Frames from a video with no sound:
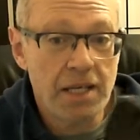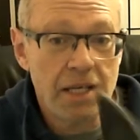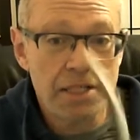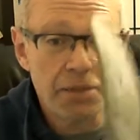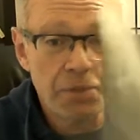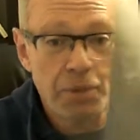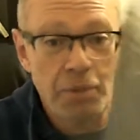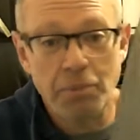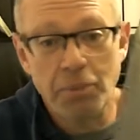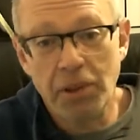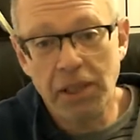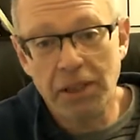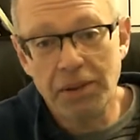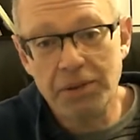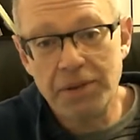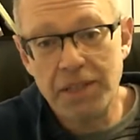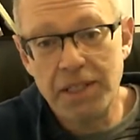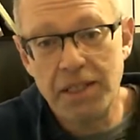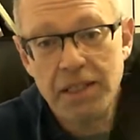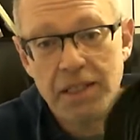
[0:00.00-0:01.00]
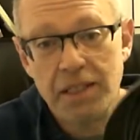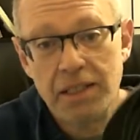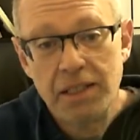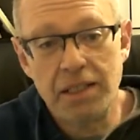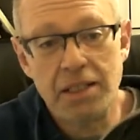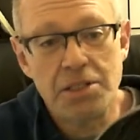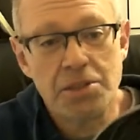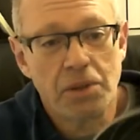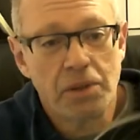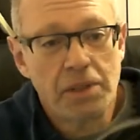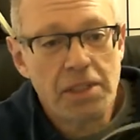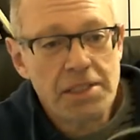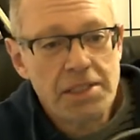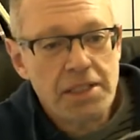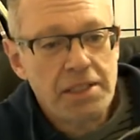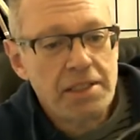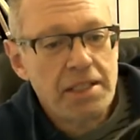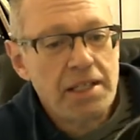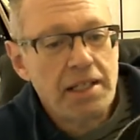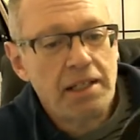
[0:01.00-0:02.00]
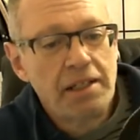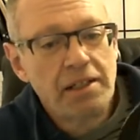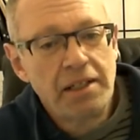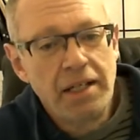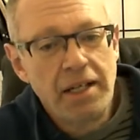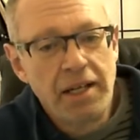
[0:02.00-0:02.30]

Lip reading: So we pull out the insole that's in there.